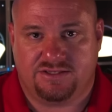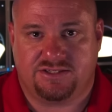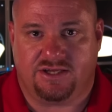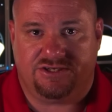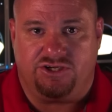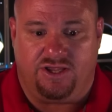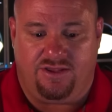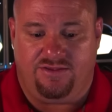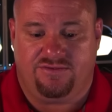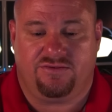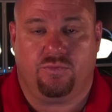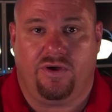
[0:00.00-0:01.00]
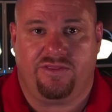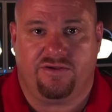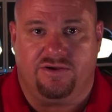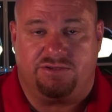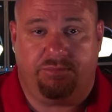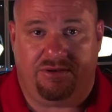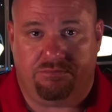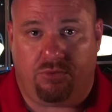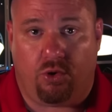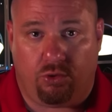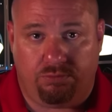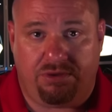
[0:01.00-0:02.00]
such as whether it's been
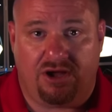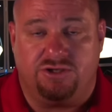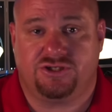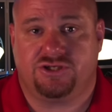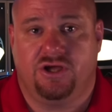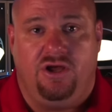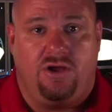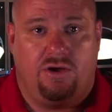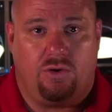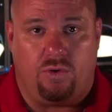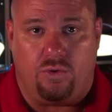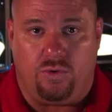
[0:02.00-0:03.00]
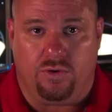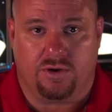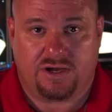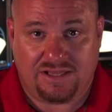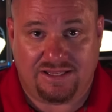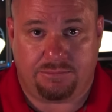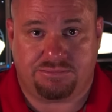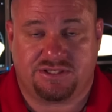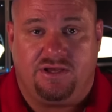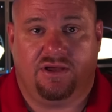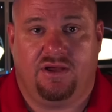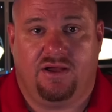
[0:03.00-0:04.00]
hole punched or clipped.